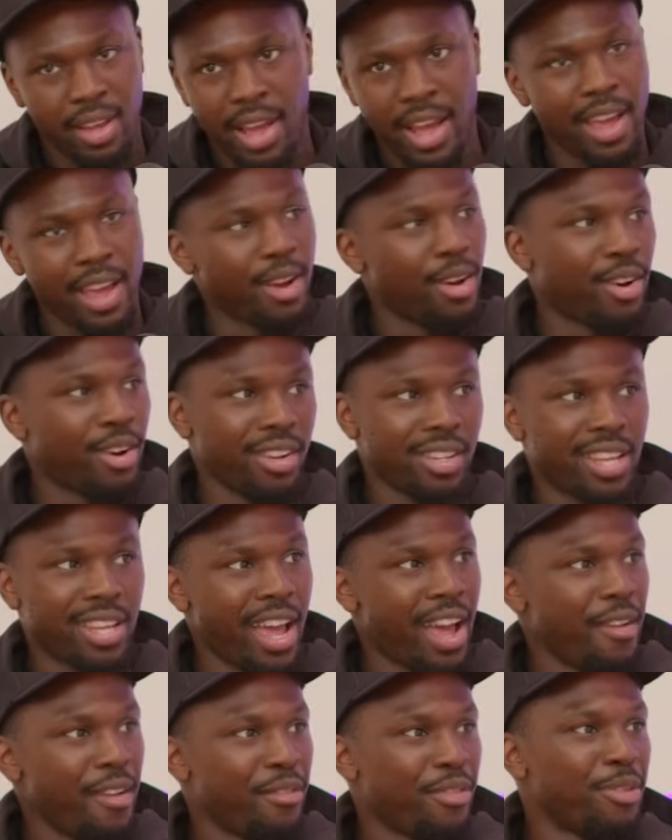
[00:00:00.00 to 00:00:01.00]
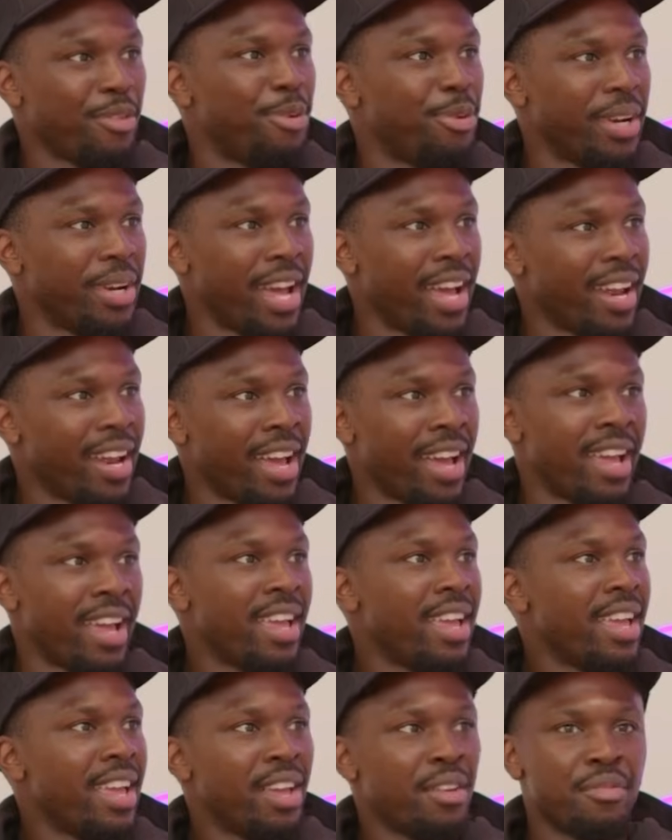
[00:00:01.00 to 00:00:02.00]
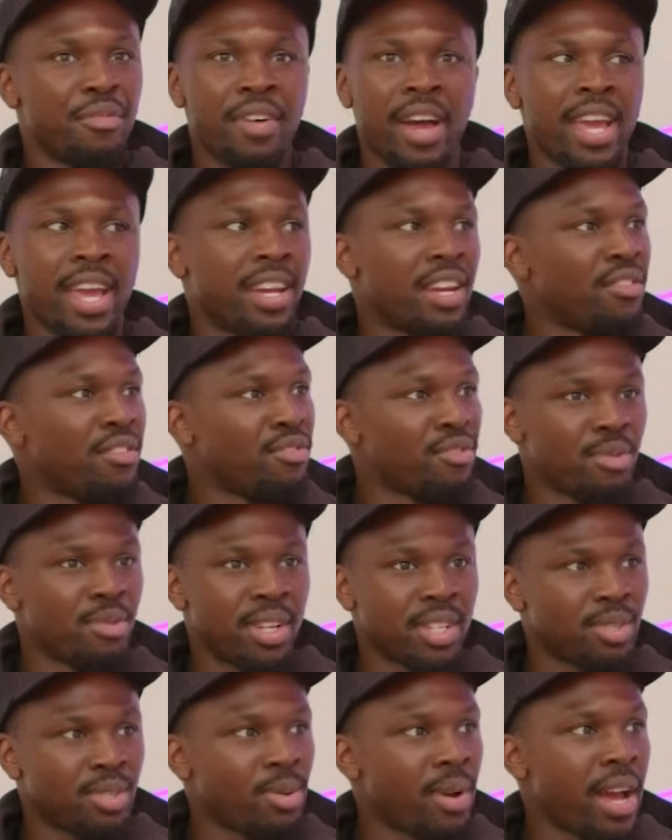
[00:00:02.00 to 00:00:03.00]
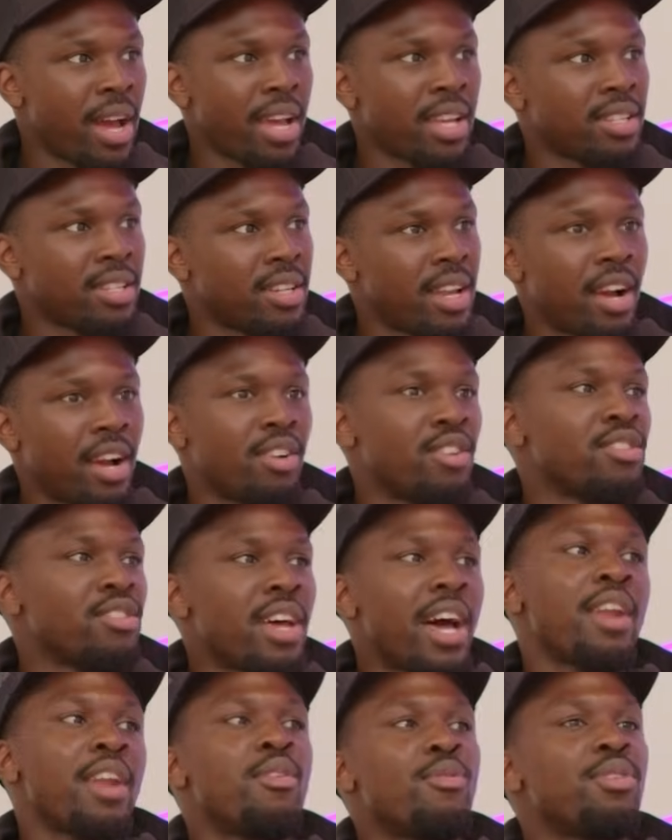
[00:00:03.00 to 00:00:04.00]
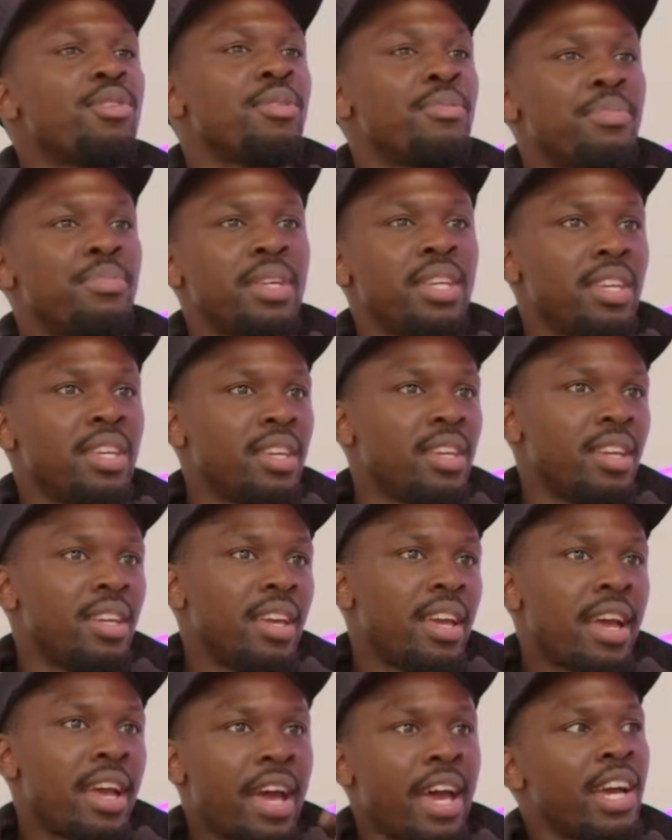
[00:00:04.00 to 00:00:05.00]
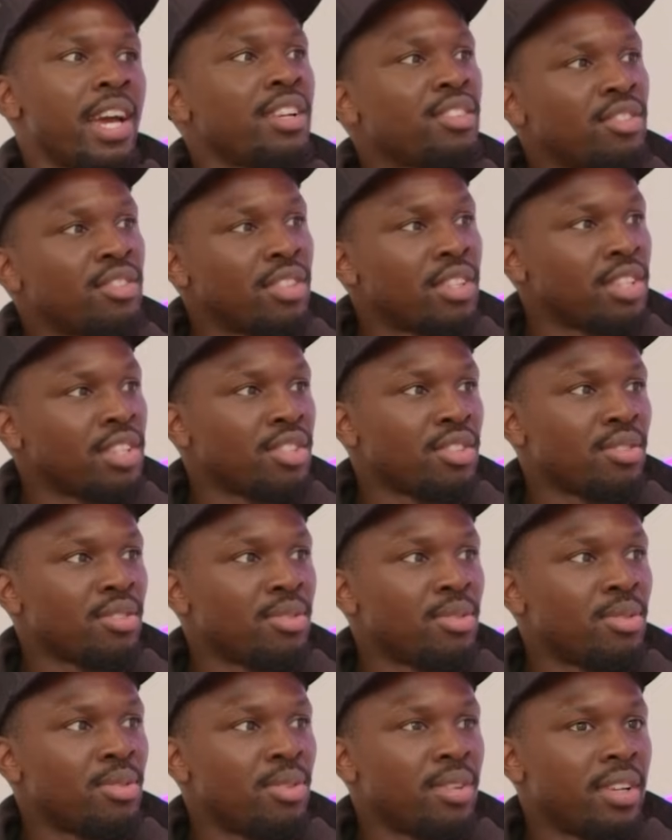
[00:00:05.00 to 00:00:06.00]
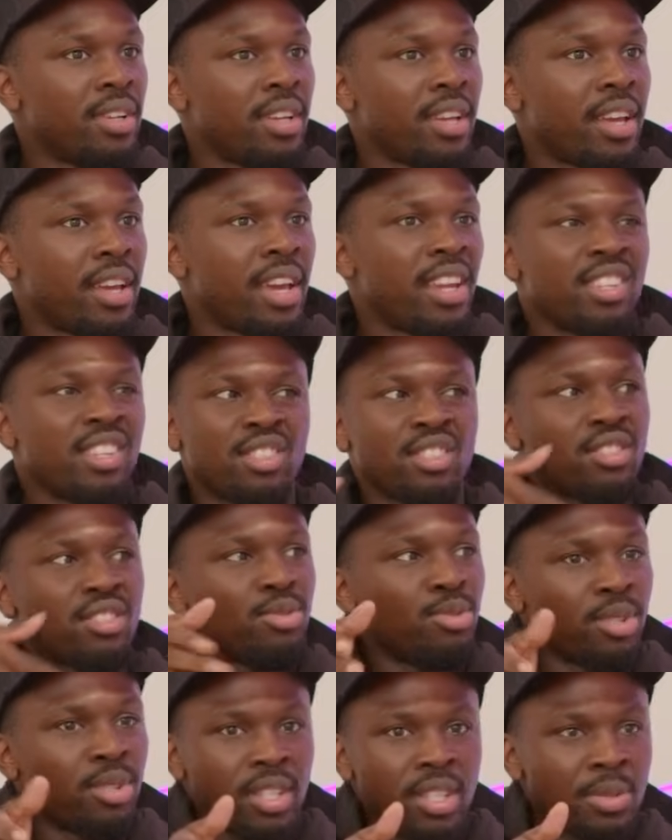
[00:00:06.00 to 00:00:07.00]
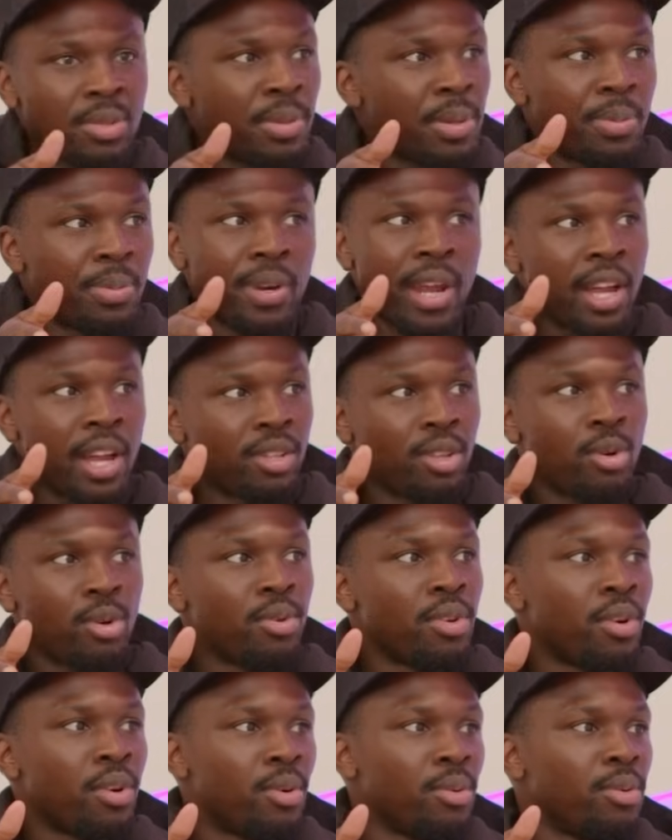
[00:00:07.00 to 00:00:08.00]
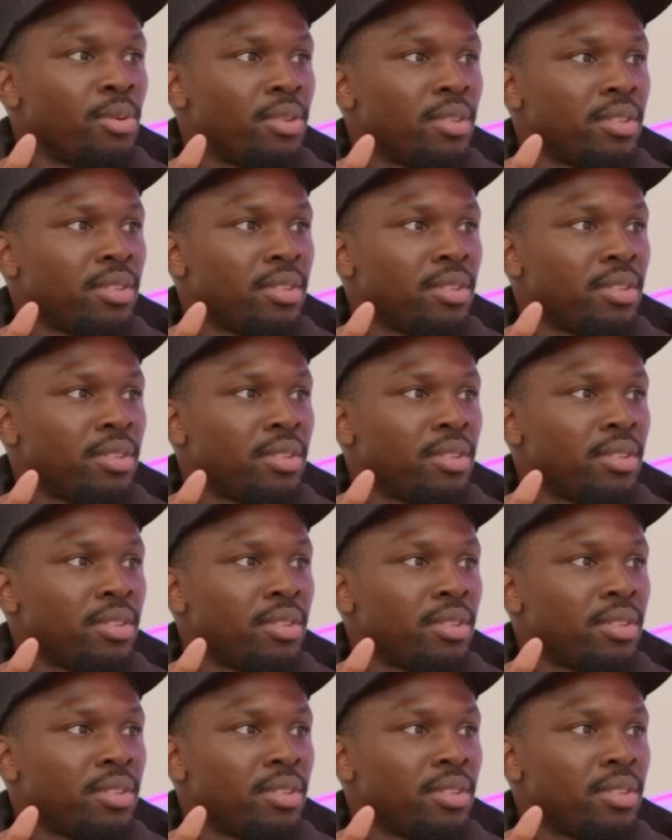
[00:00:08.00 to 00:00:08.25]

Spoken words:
I ain't got time for all that. Like inviting everyone twice. Like because I don't want to be at a traditional and it's just all these people that I don't know.